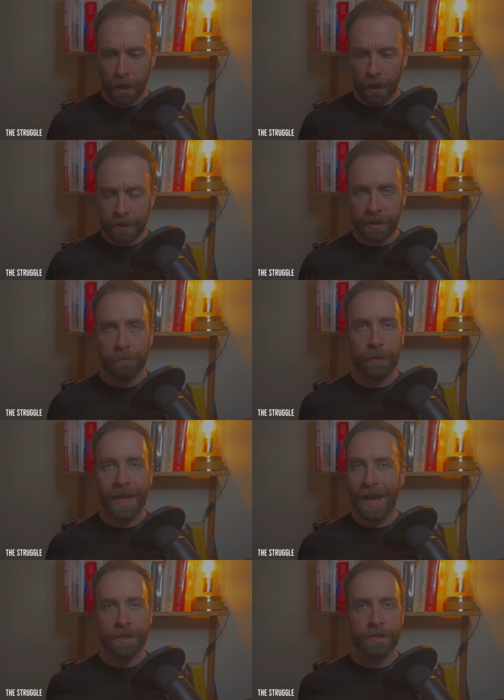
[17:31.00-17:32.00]
Simply
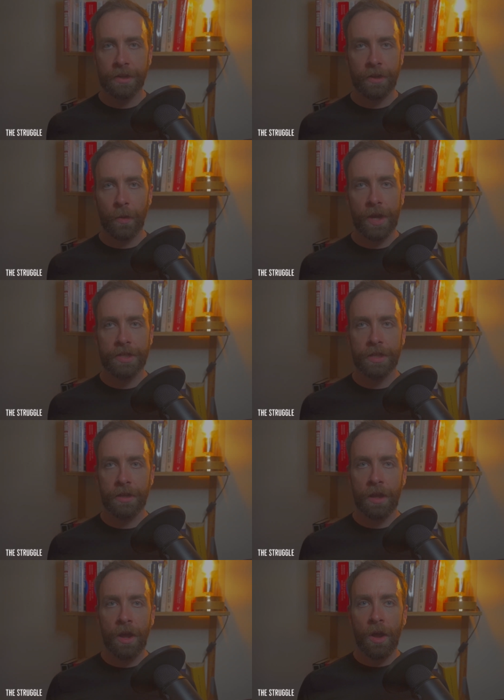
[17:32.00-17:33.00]
answering the
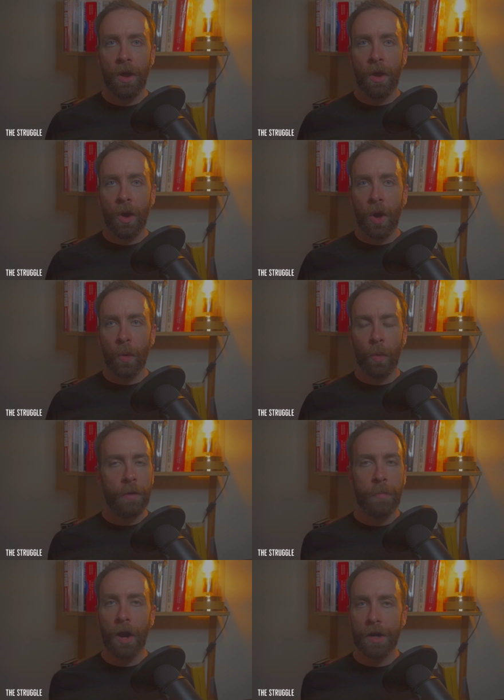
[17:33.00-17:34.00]
question,
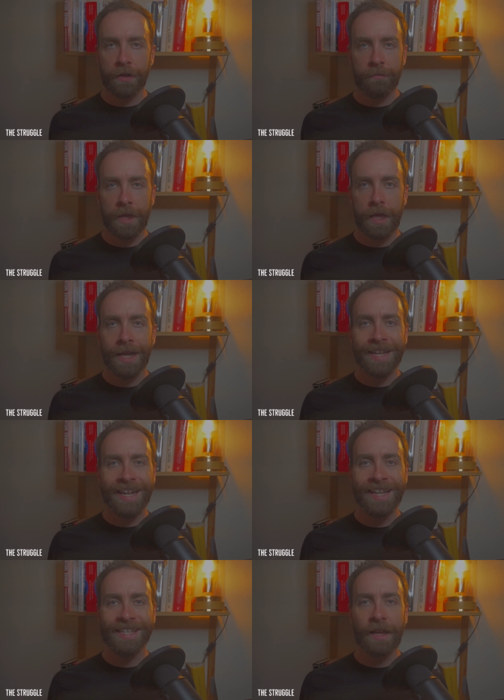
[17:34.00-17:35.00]
what part of me
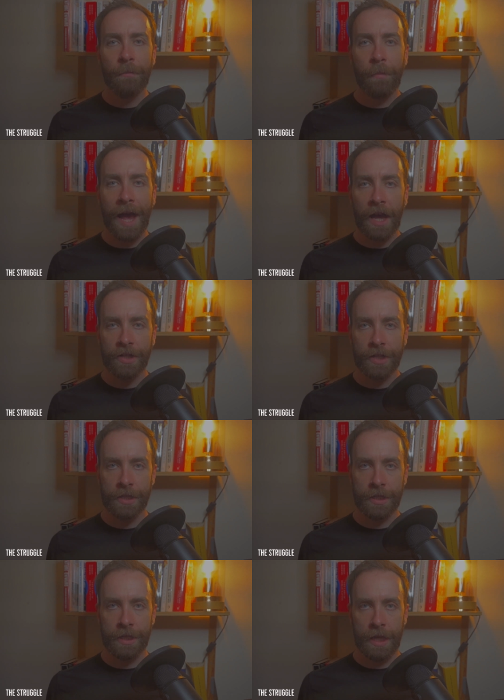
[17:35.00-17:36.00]
needs compassion
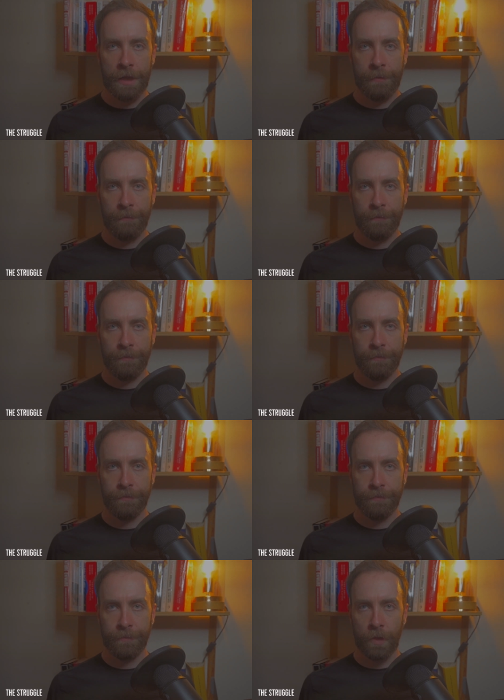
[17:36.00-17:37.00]
today?
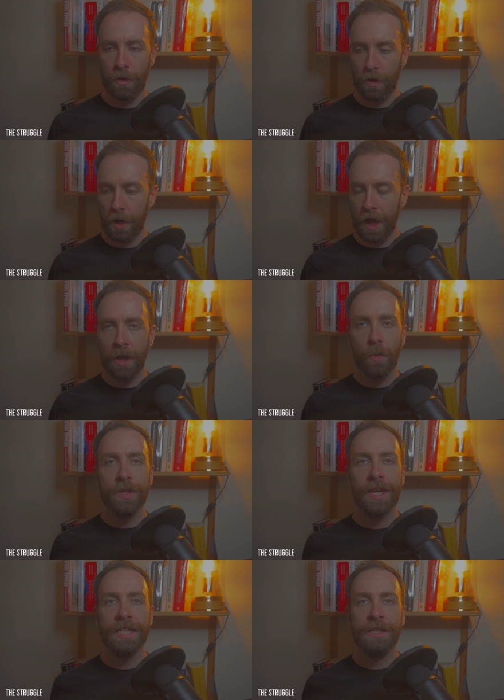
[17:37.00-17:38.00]
Or how
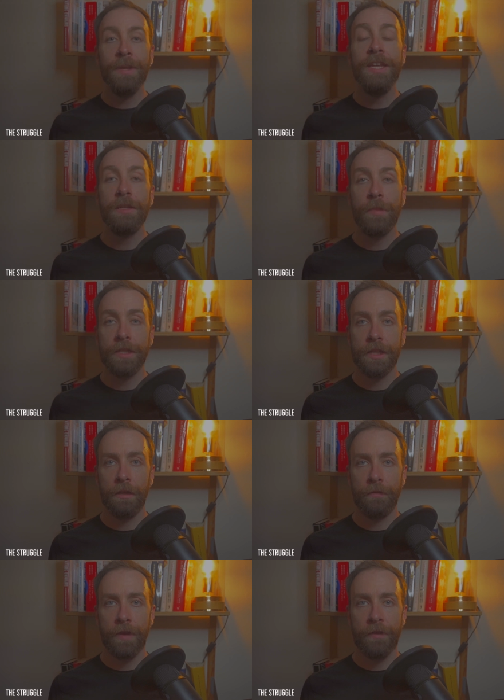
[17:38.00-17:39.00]
would I speak to
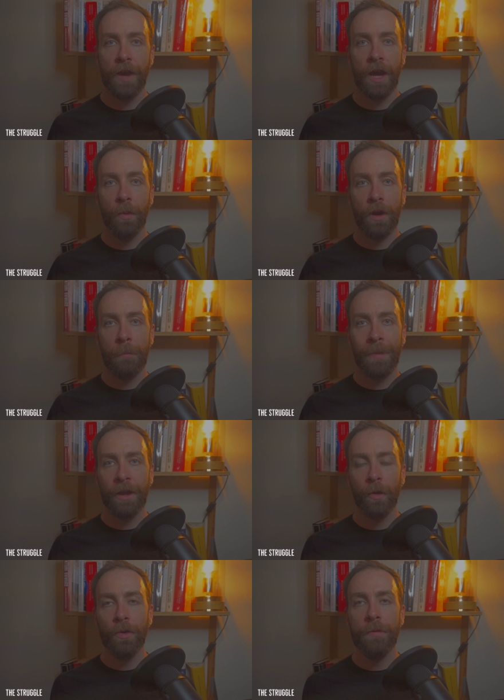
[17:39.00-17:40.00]
myself if I were my
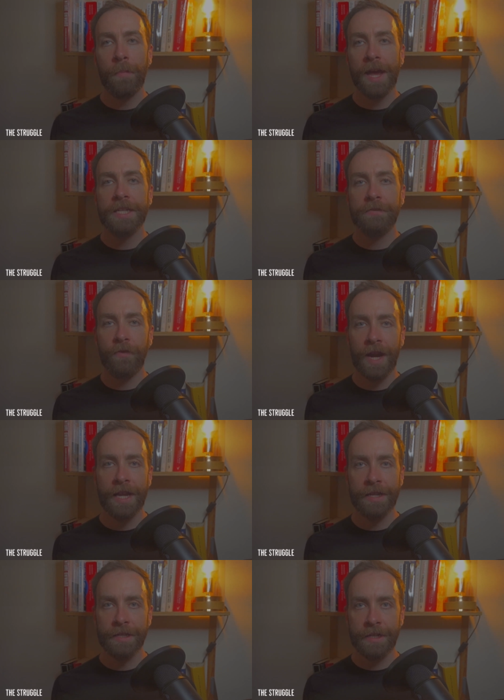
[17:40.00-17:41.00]
own best
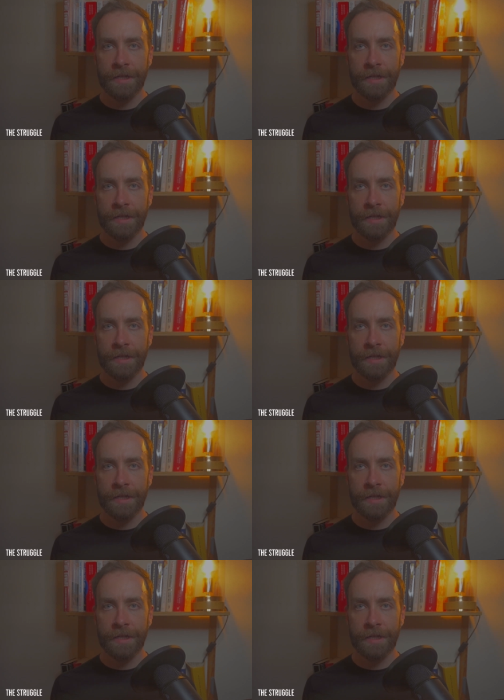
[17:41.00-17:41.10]
friend?